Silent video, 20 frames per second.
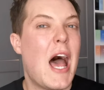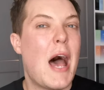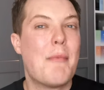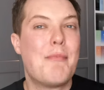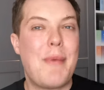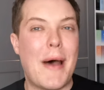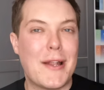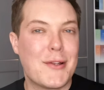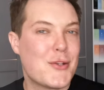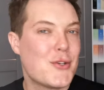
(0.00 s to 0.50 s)

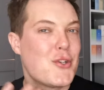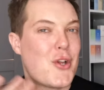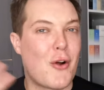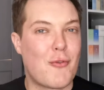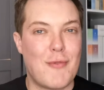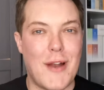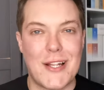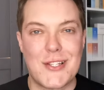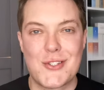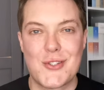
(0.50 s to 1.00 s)
abandon
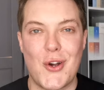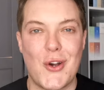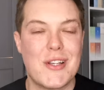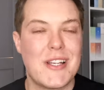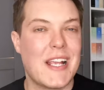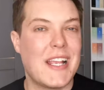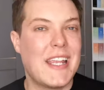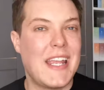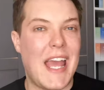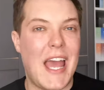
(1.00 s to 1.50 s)
your
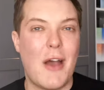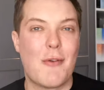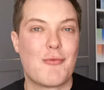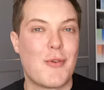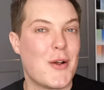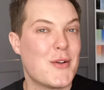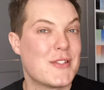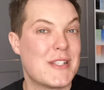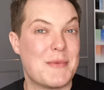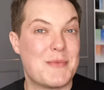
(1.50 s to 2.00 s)
retinoid, get a
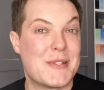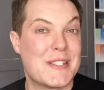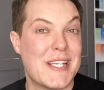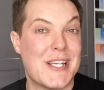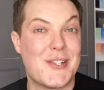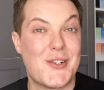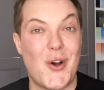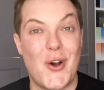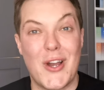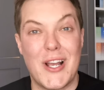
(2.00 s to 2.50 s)
rosehip seed